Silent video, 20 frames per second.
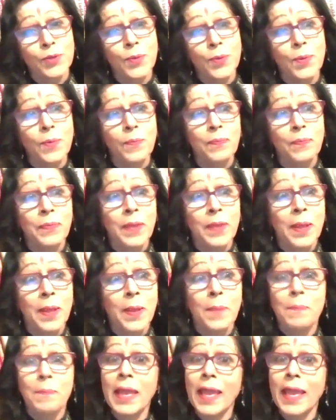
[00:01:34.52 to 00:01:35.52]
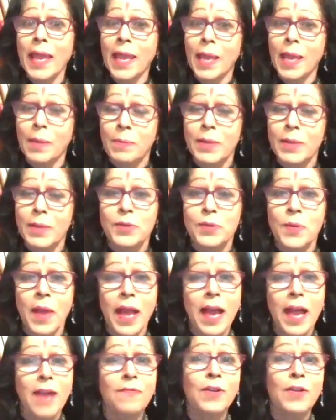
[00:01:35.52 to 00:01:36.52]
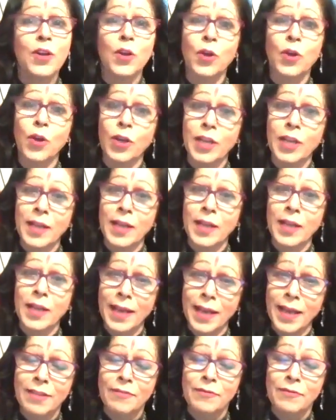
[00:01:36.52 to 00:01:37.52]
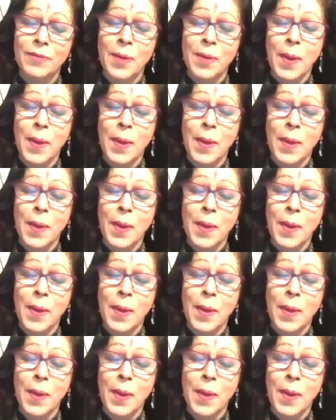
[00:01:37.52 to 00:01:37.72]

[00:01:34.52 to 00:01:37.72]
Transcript: to be able to have a good life,